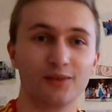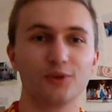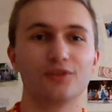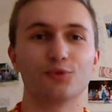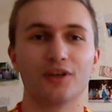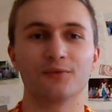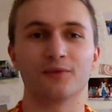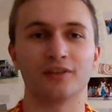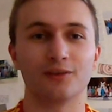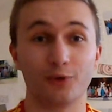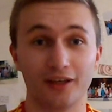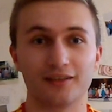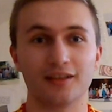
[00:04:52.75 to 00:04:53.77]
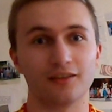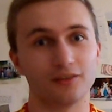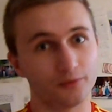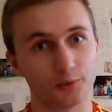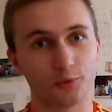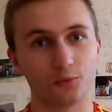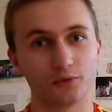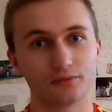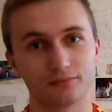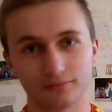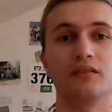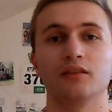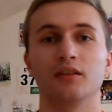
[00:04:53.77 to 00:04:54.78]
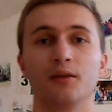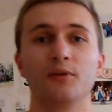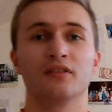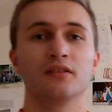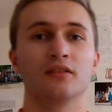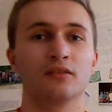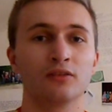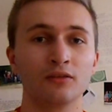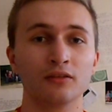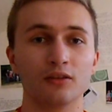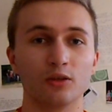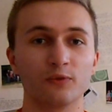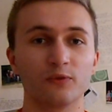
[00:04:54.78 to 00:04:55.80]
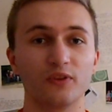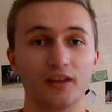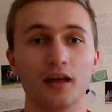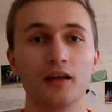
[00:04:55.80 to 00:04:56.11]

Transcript: and we drive on the right side of the road. There is a total of